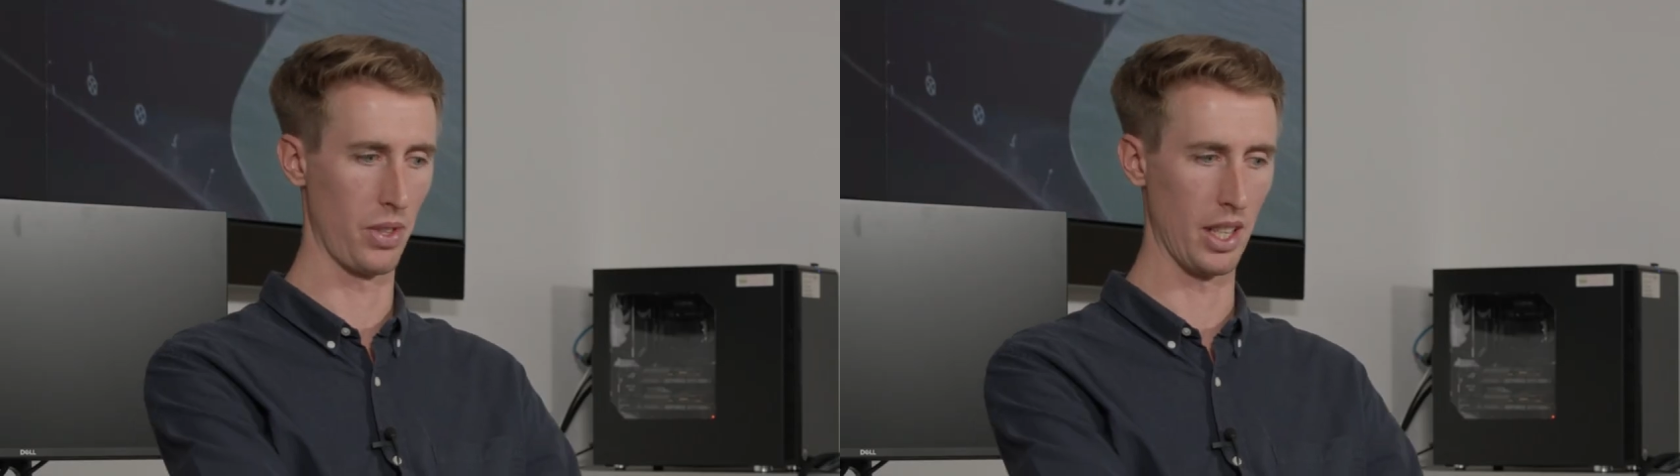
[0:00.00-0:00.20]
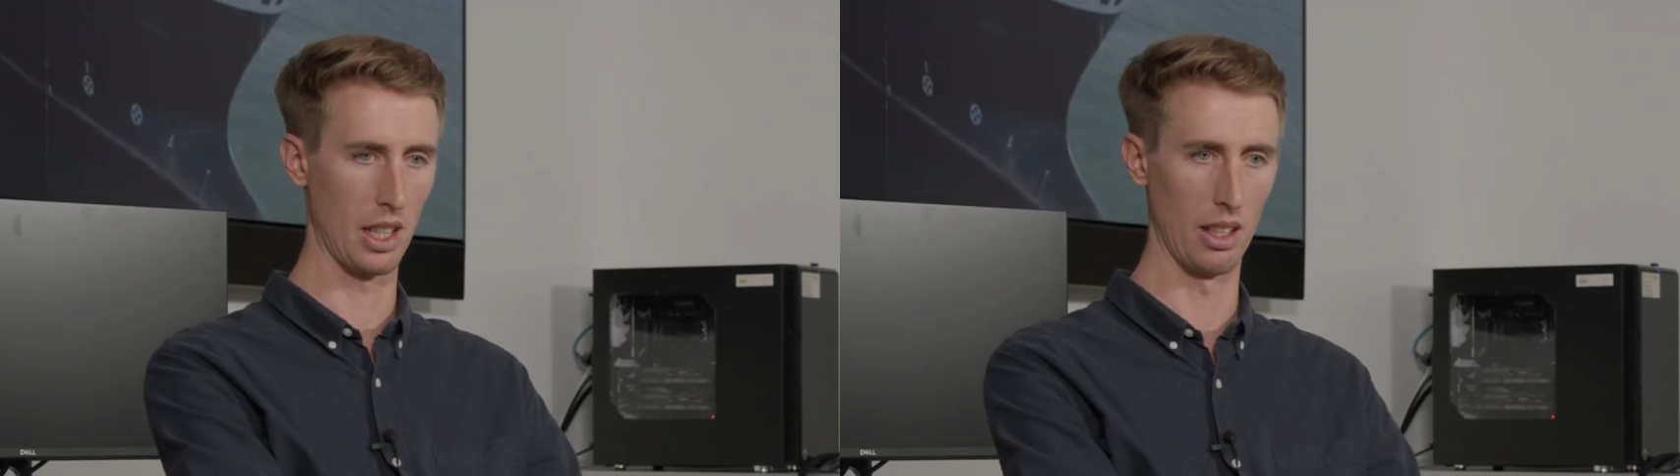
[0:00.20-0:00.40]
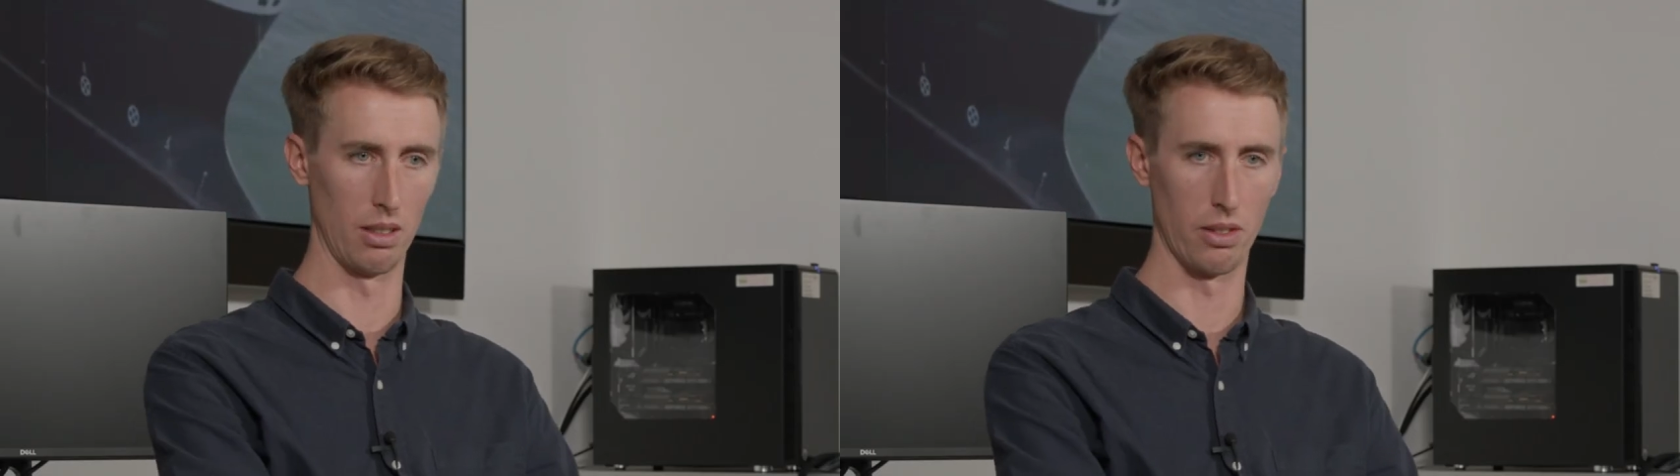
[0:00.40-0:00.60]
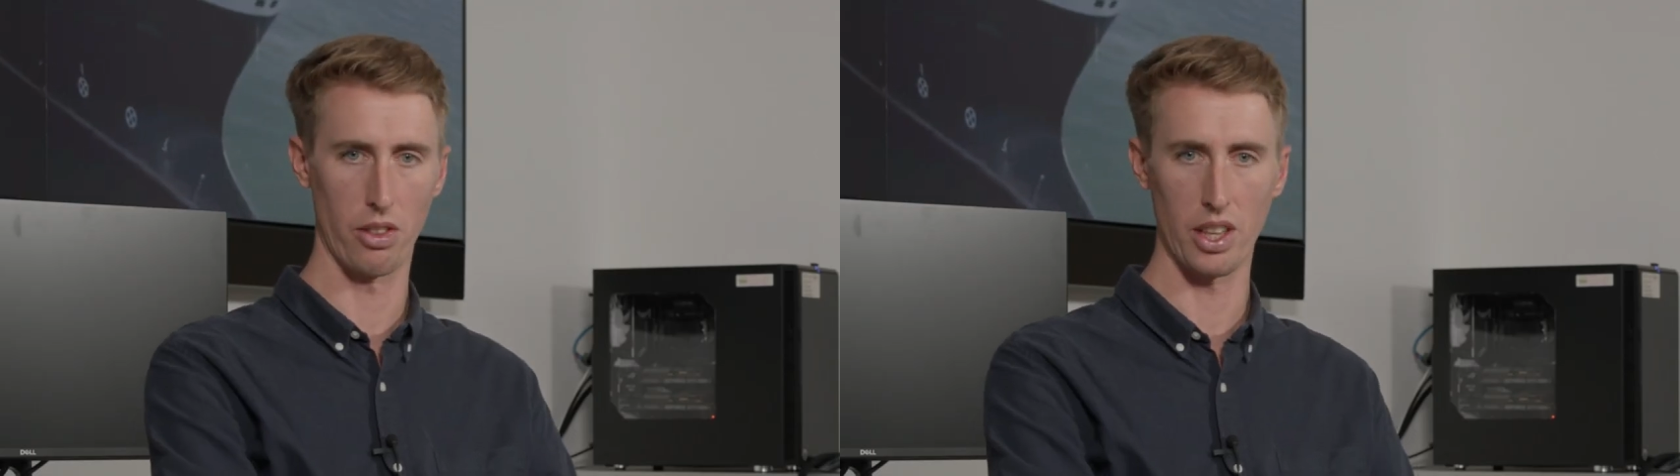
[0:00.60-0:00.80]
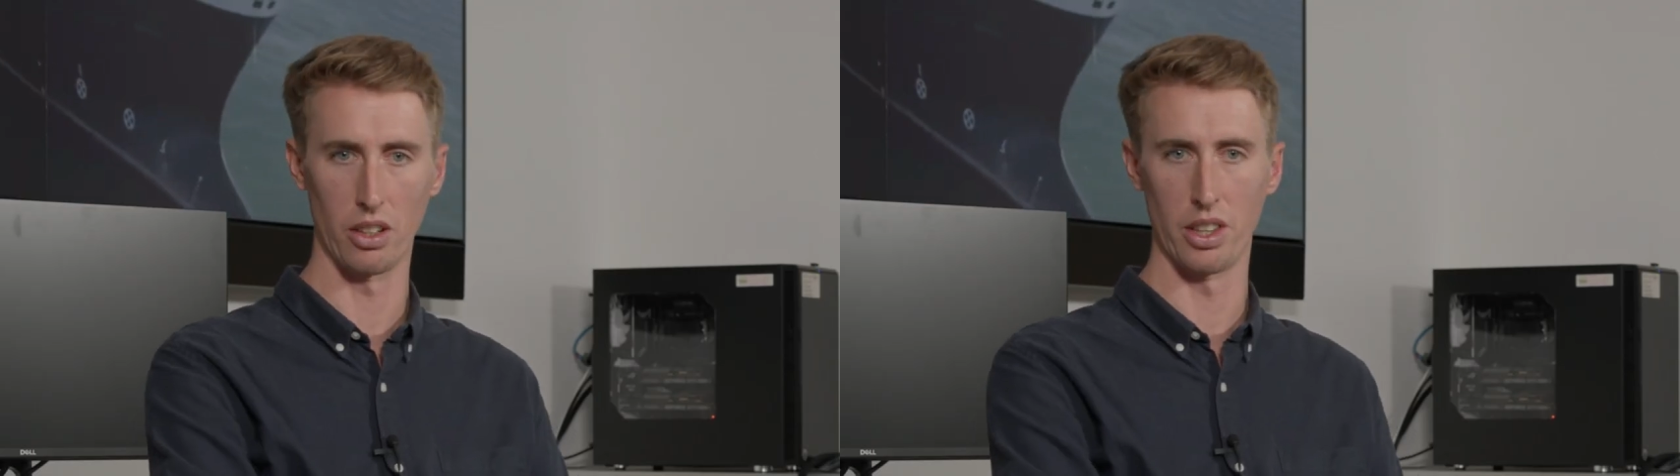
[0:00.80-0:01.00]
this little
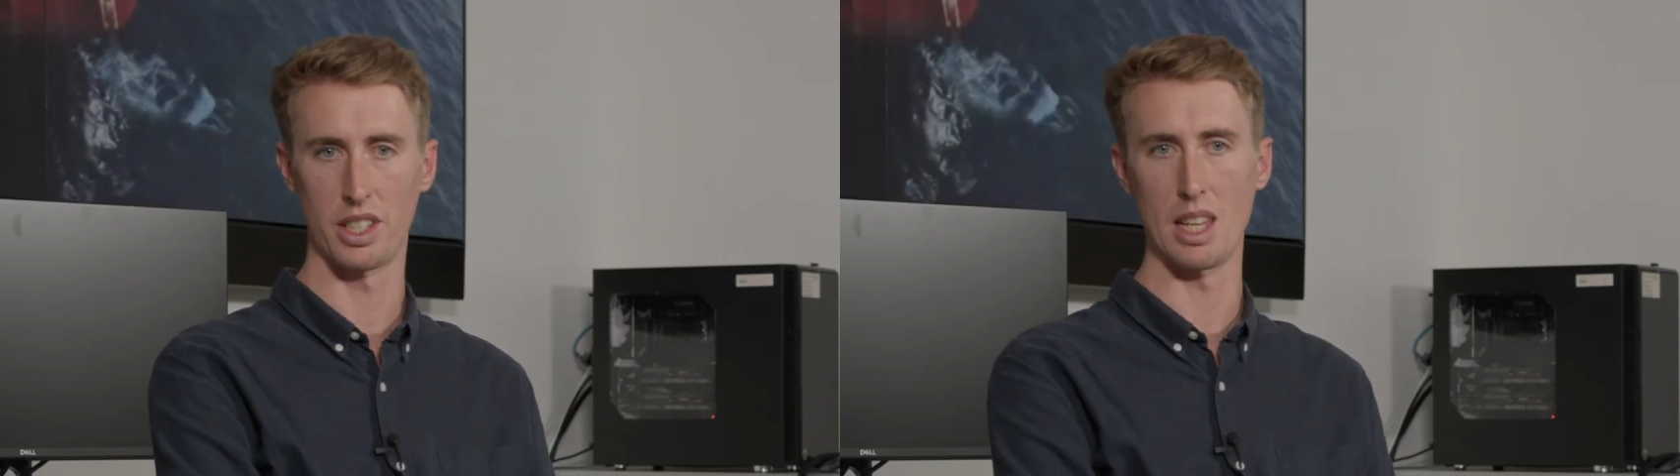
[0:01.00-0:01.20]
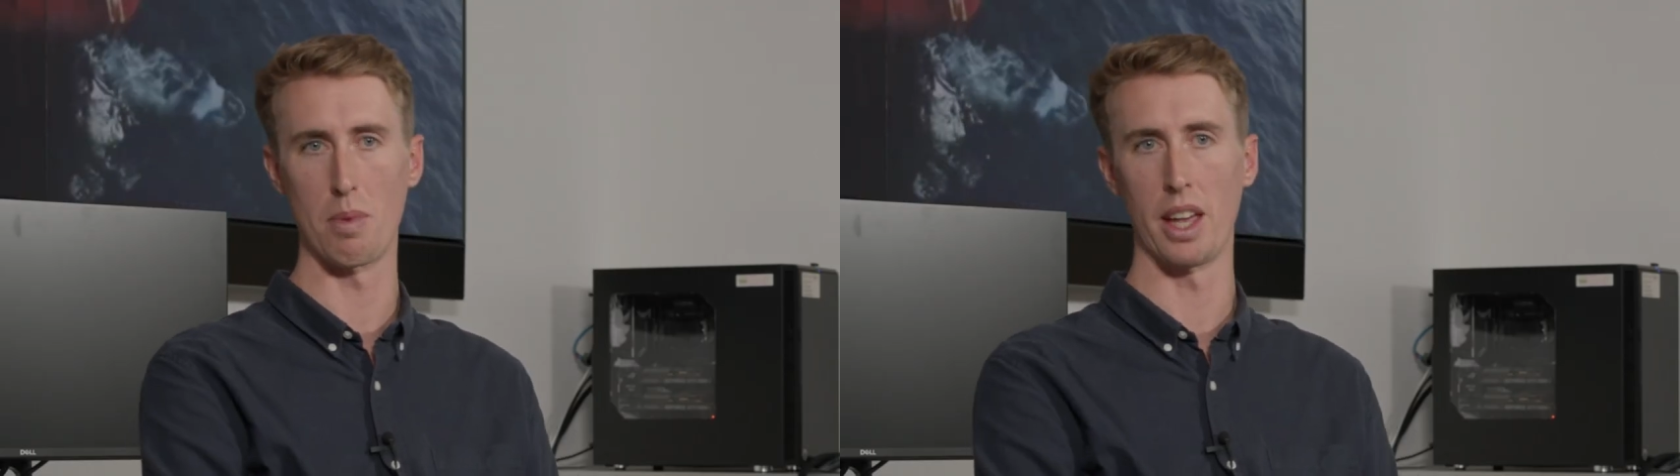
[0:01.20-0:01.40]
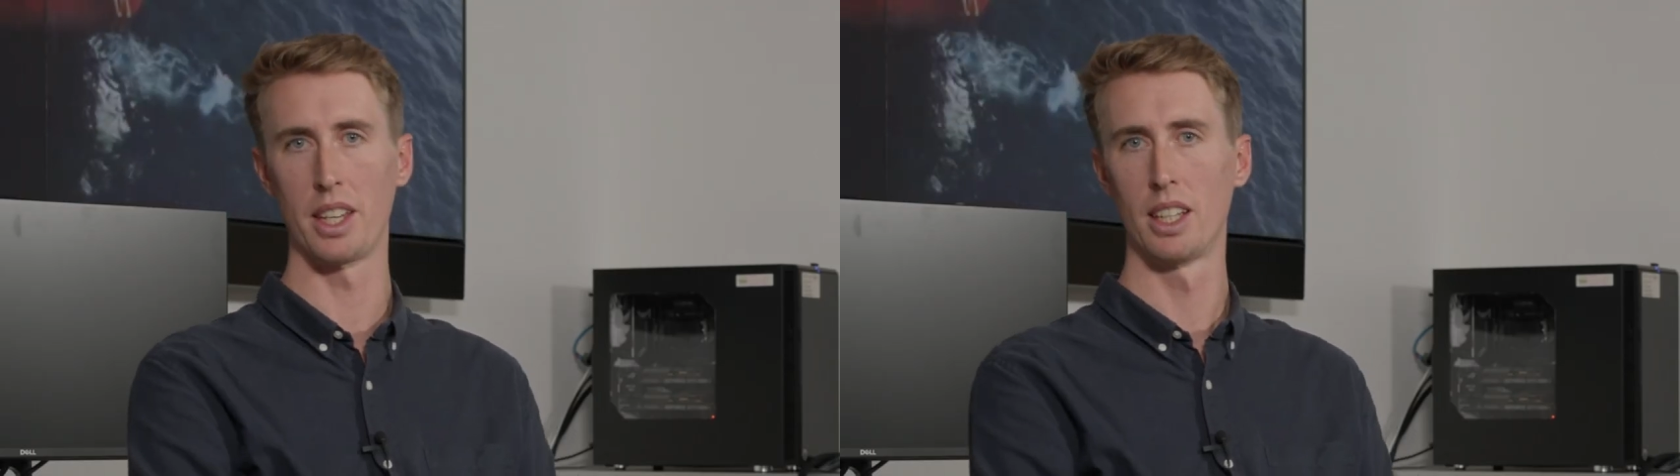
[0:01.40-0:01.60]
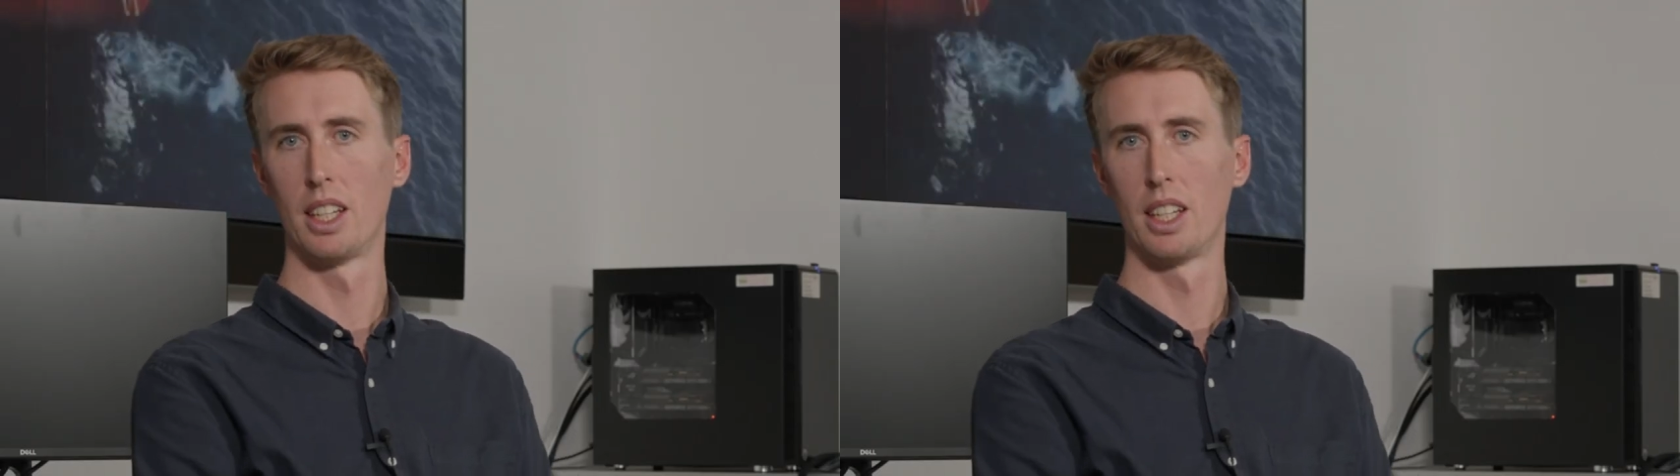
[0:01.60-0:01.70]
thing on the seabed